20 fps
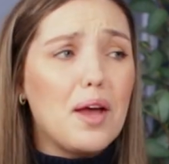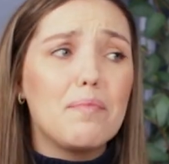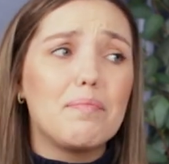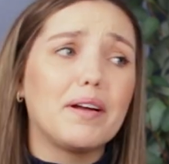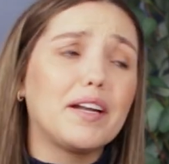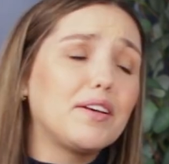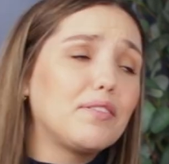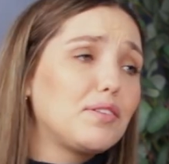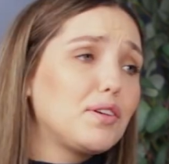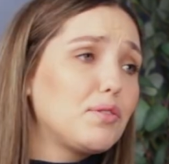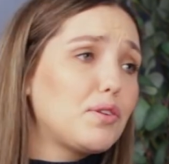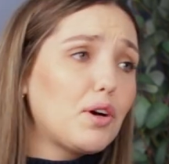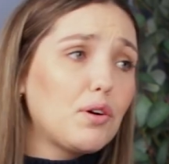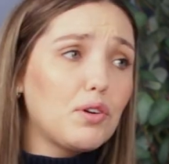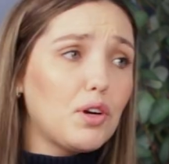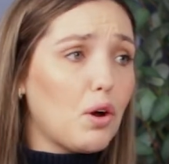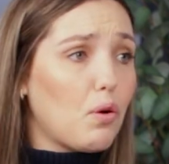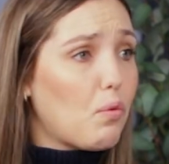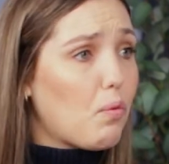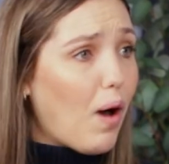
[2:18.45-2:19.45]
But if you
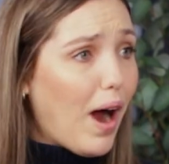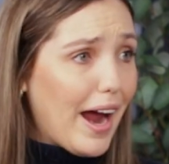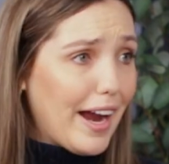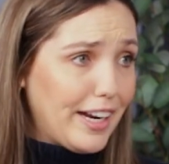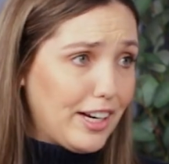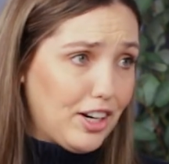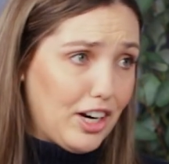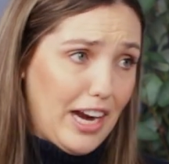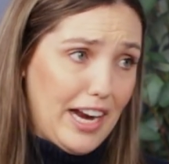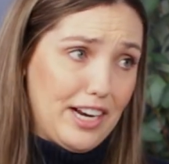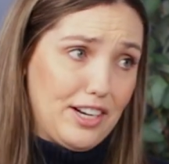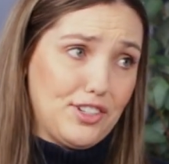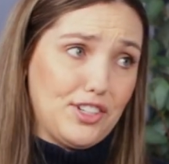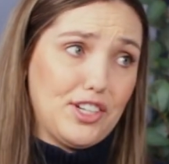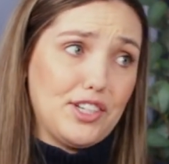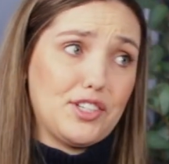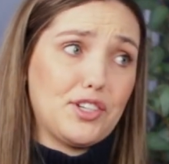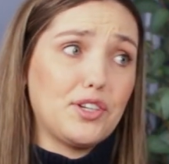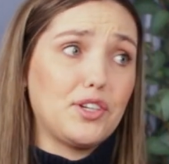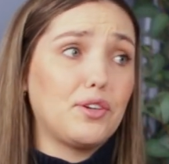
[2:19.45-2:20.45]
don't know why you're anxious,